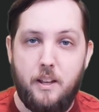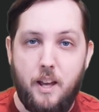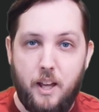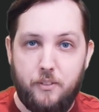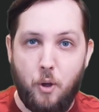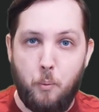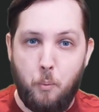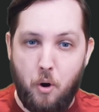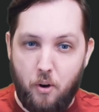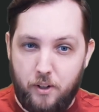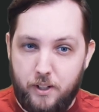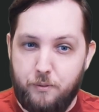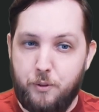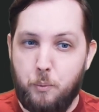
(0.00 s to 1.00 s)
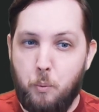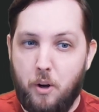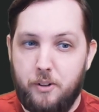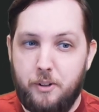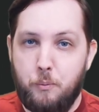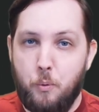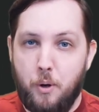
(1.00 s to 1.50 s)
And don't worry, if you're
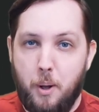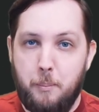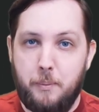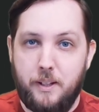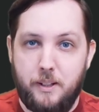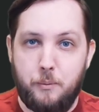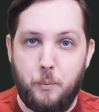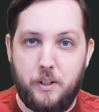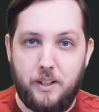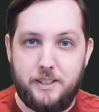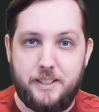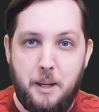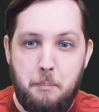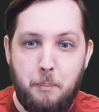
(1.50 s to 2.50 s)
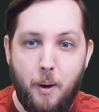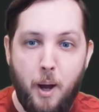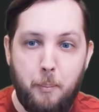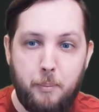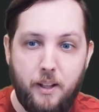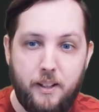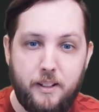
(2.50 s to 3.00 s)
wondering what I mean when I say
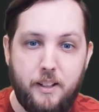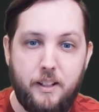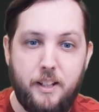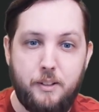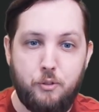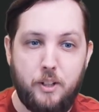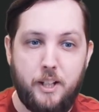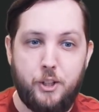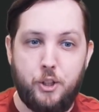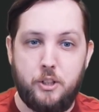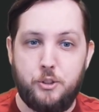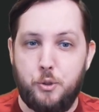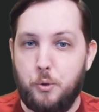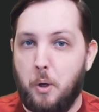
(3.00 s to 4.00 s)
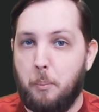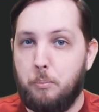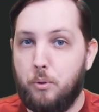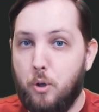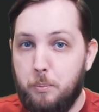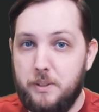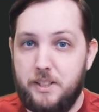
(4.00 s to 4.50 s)
public in relation to a
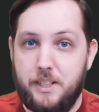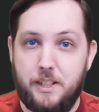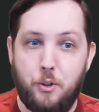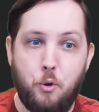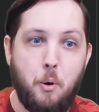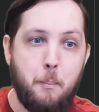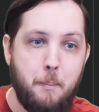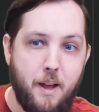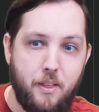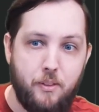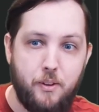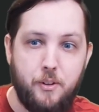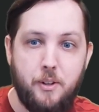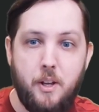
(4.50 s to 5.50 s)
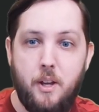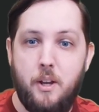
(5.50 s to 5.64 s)
property or a method,